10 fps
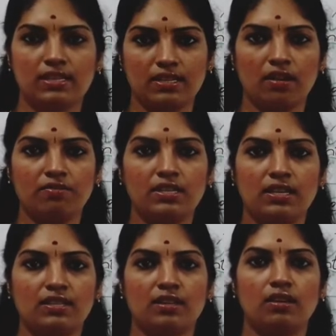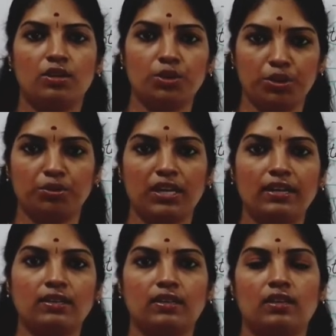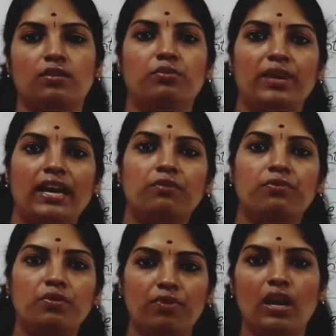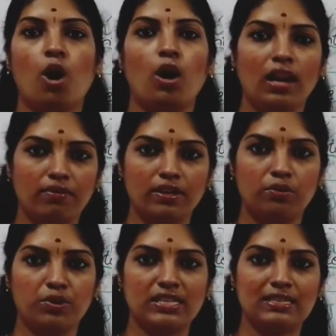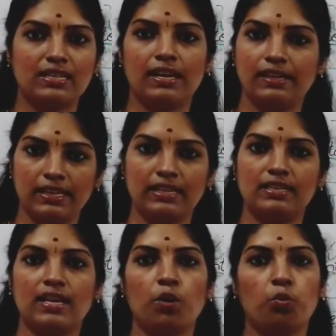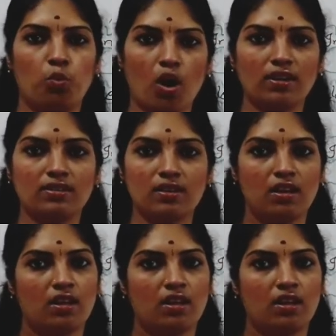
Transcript: services? Do you think we can fulfill all our wishes and needs and wants?